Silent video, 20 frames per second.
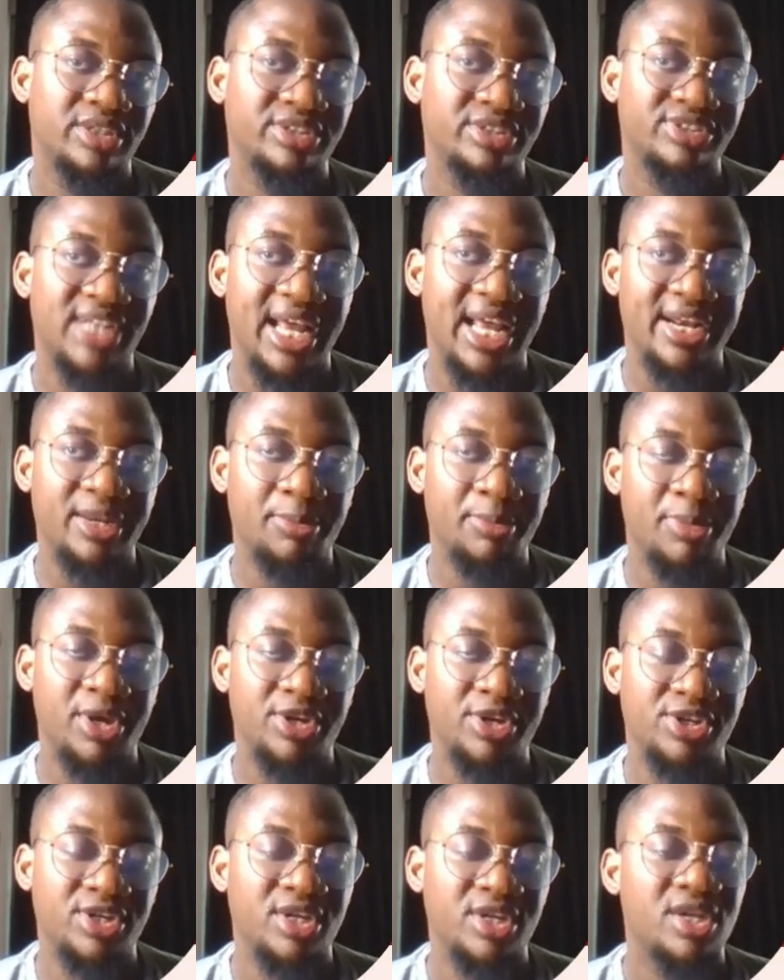landing
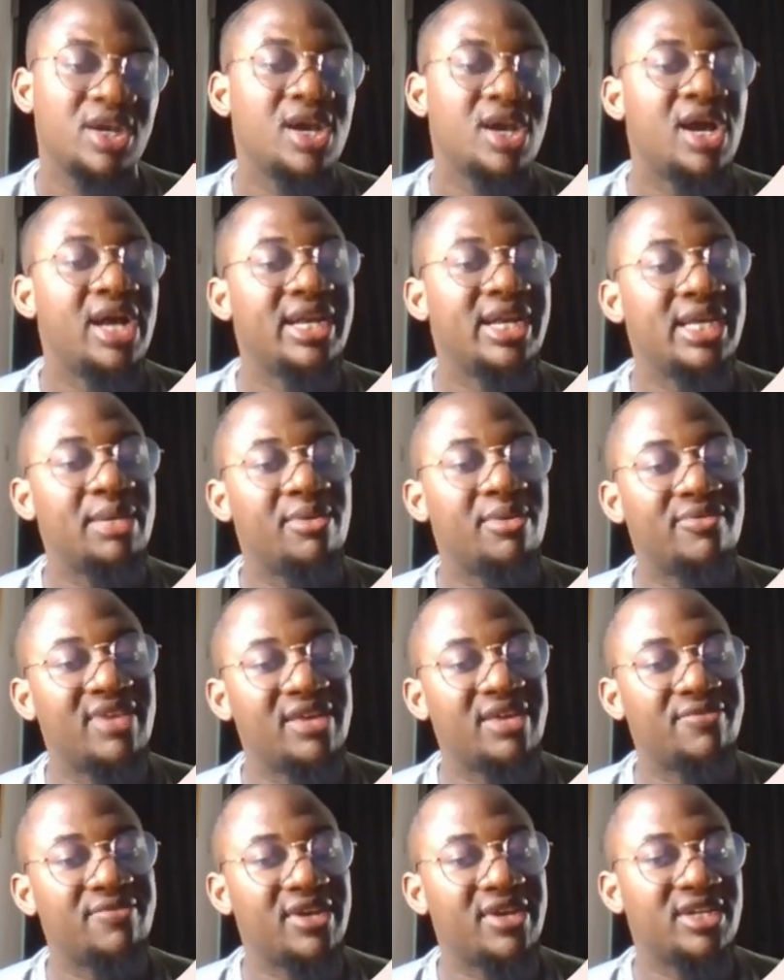page. And the name of that
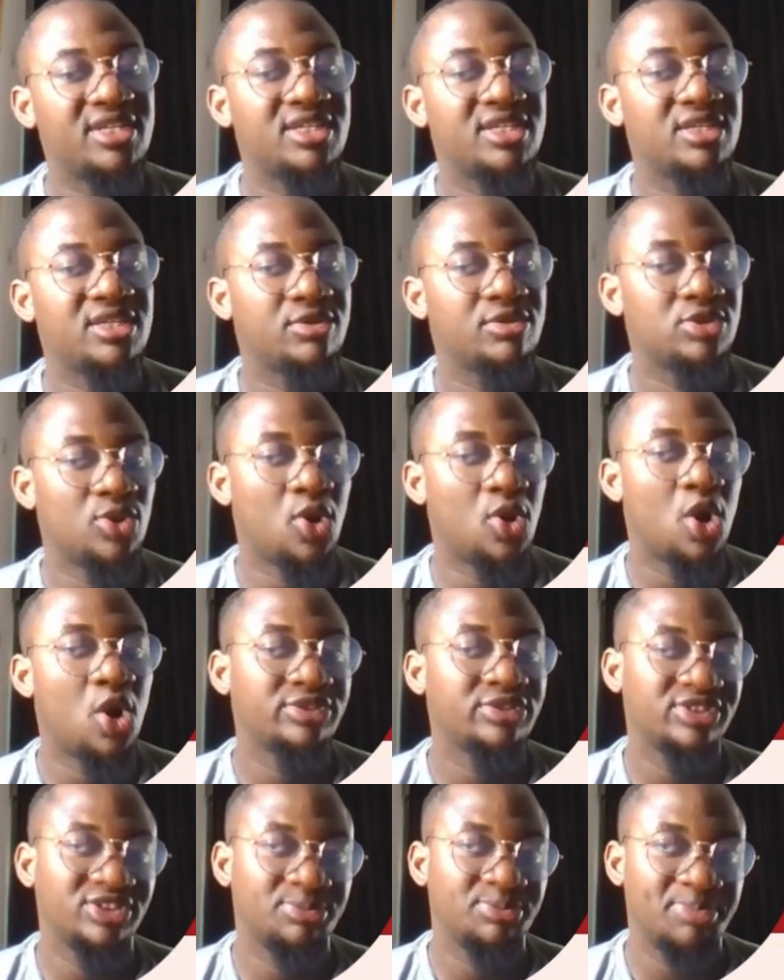event to
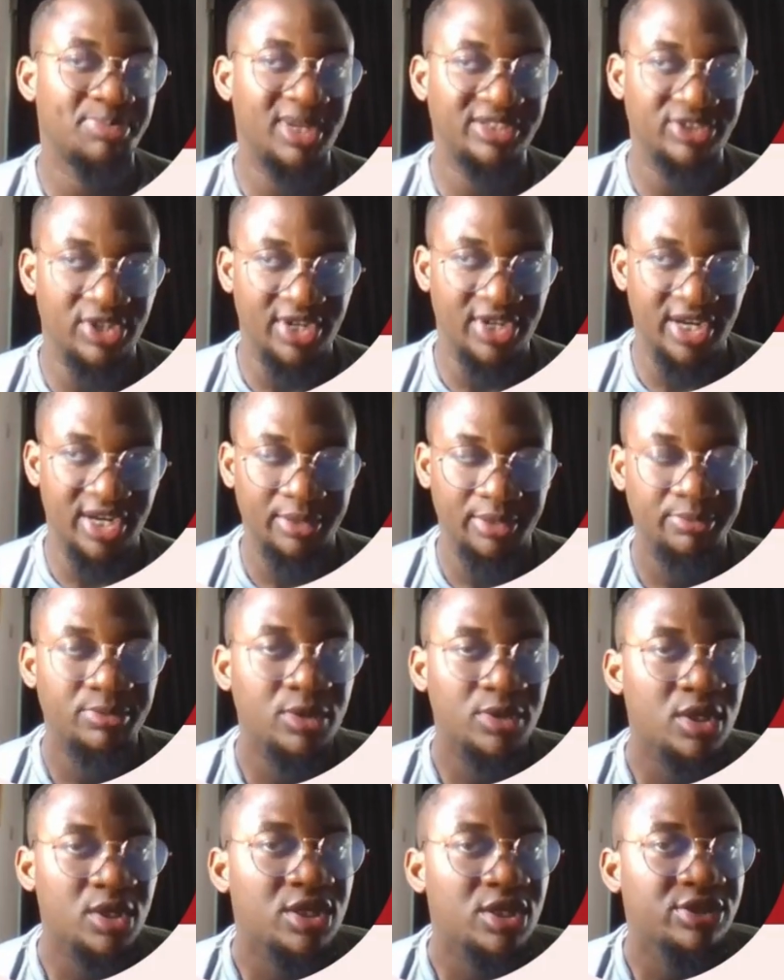us is place order.
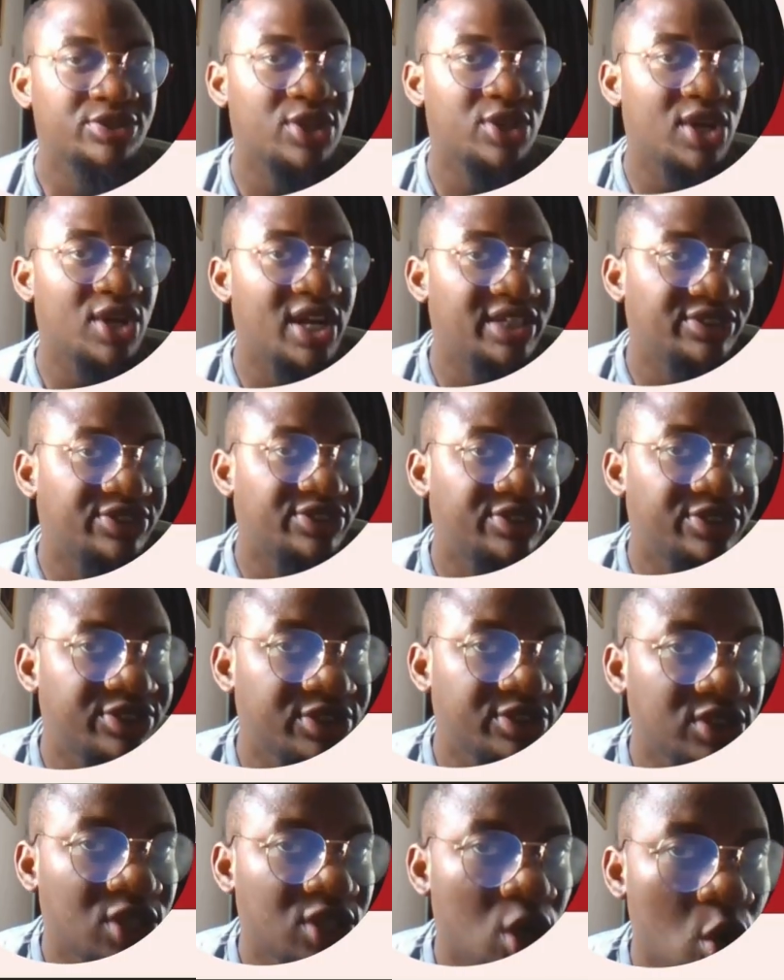So let's
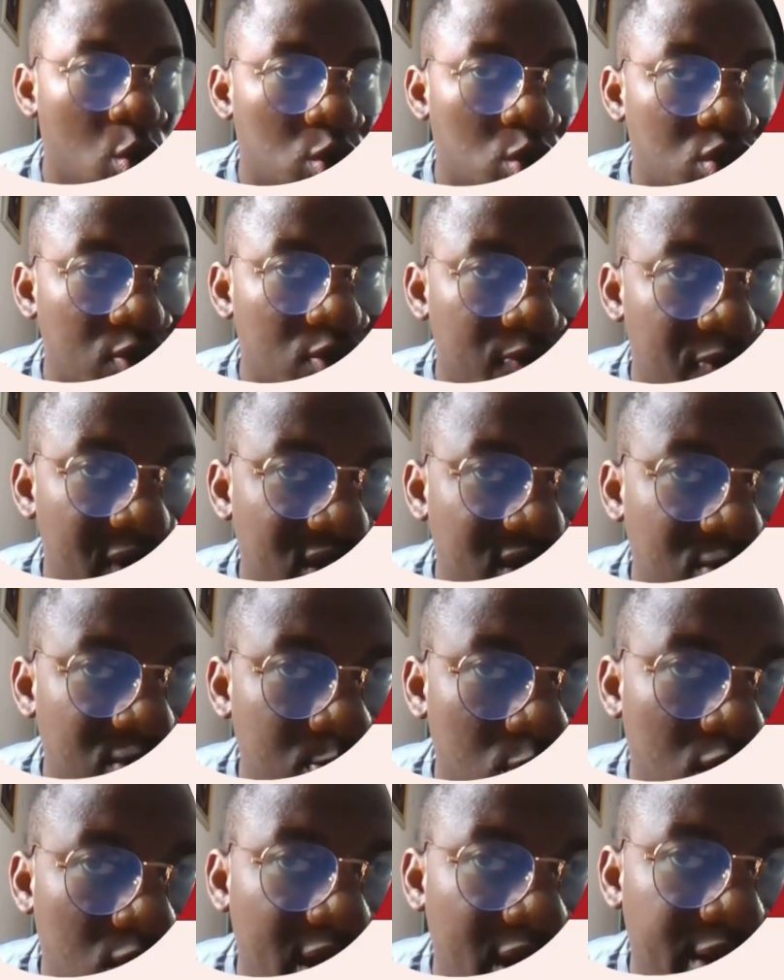go to
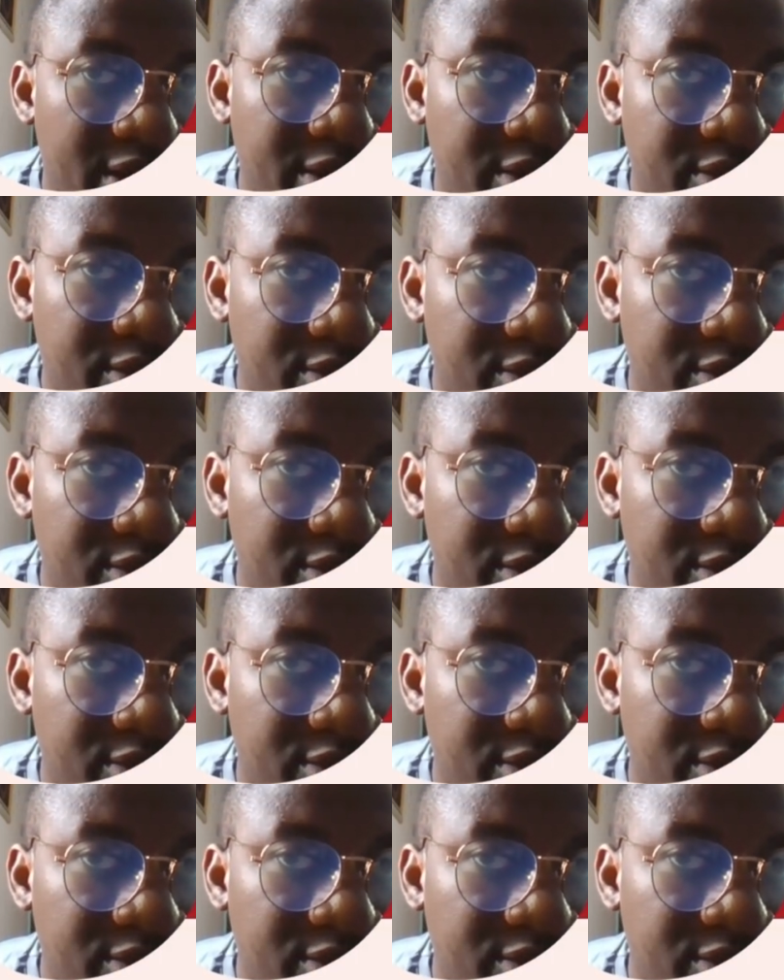Facebook and